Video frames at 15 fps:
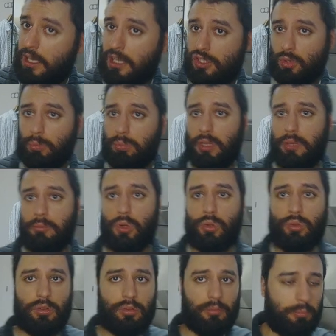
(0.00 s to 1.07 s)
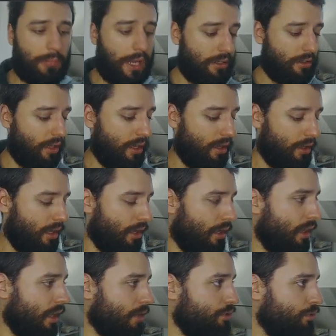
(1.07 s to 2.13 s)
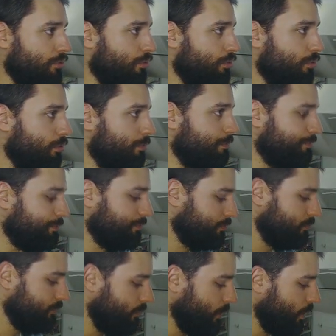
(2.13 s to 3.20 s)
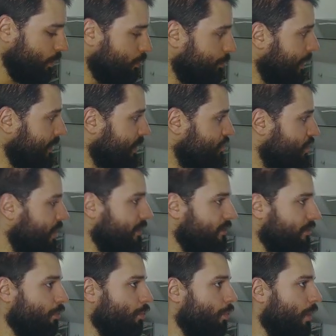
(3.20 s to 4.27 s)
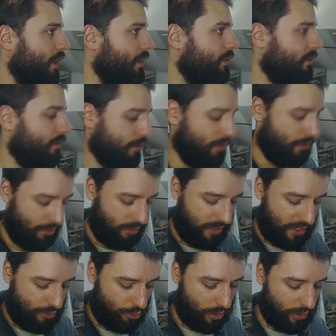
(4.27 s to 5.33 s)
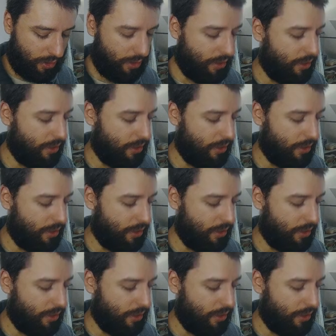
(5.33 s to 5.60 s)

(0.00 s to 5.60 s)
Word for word: So poly mode man uh, allows you to to manage that quite uh, naturally.